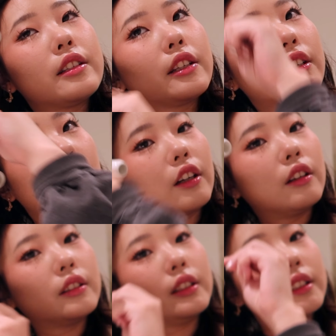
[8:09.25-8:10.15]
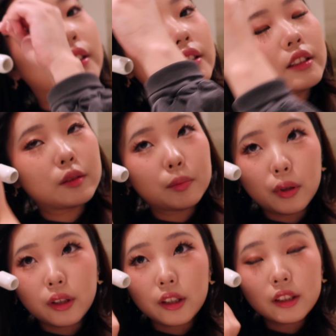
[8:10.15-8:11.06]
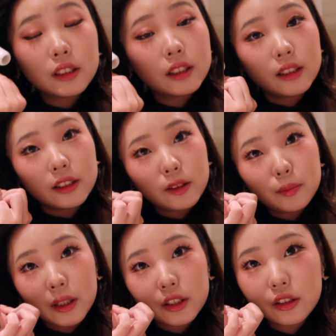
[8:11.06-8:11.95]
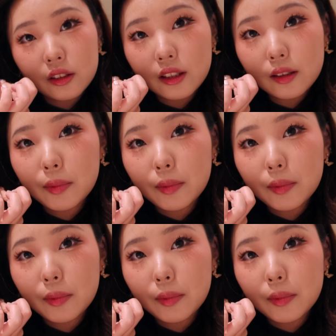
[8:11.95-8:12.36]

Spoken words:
to curl this part especially